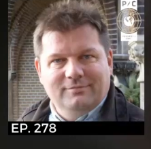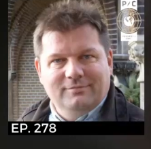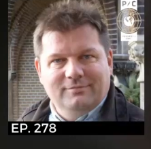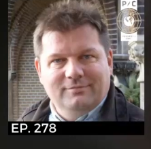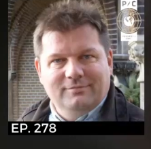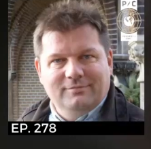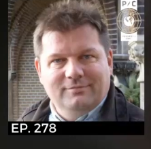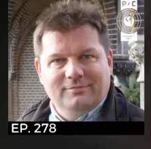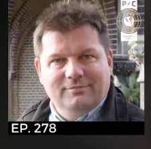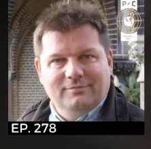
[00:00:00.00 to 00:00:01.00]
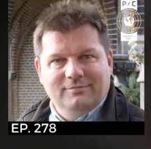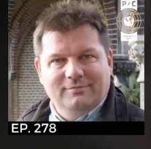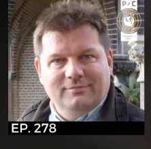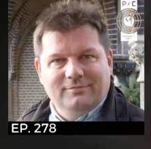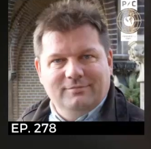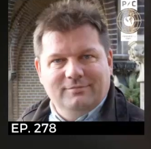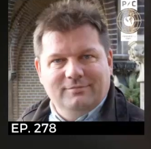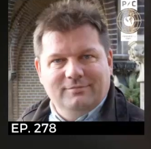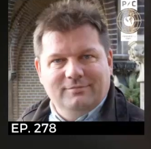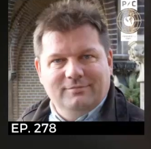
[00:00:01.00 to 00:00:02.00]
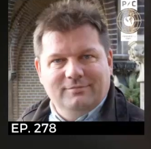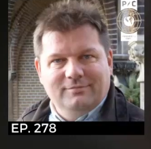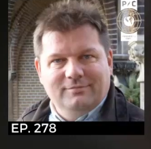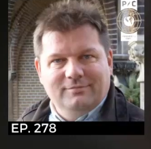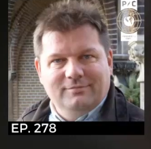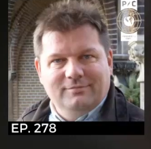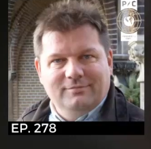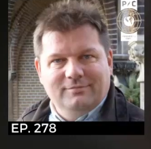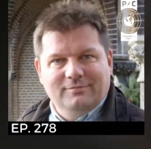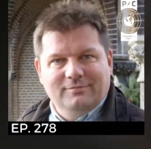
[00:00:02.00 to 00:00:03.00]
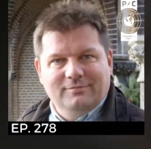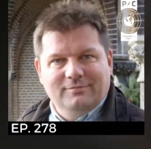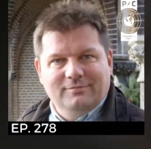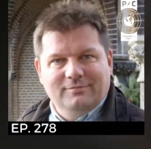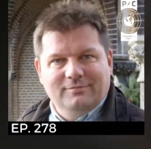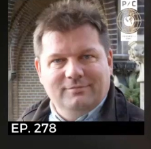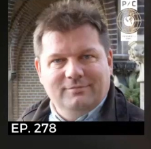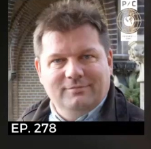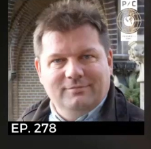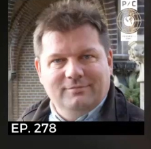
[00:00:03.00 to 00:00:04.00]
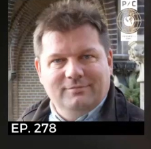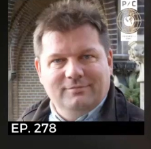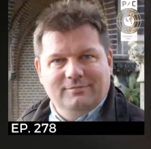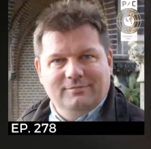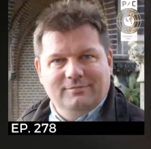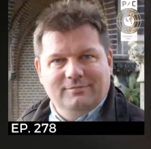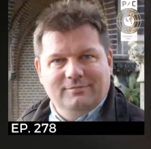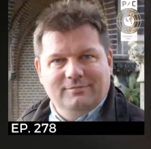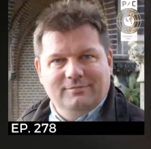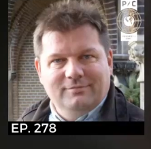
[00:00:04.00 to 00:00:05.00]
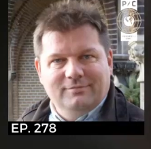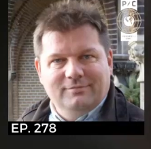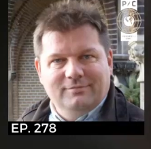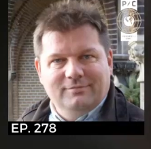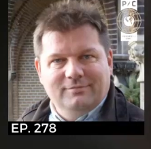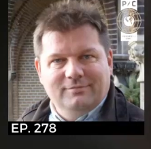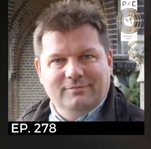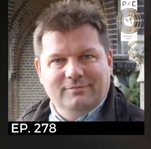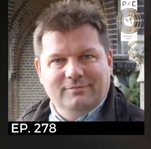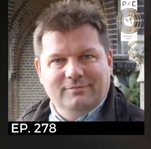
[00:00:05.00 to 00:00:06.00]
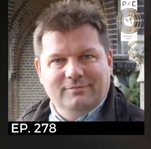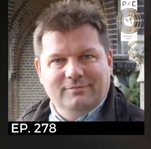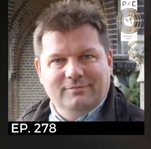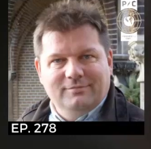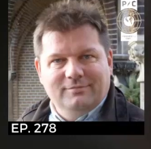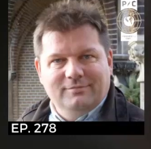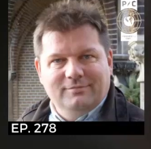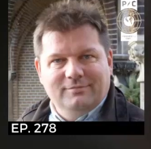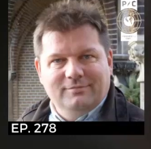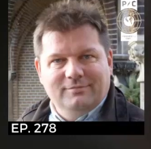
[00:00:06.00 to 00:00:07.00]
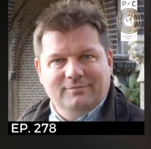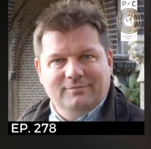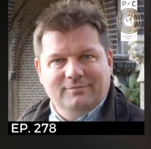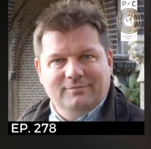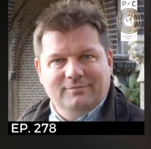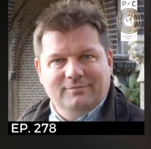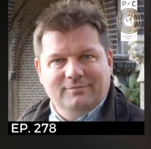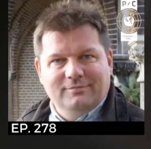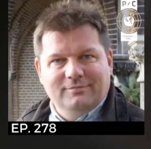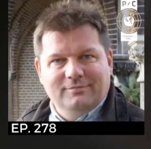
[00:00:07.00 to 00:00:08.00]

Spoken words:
[no speech]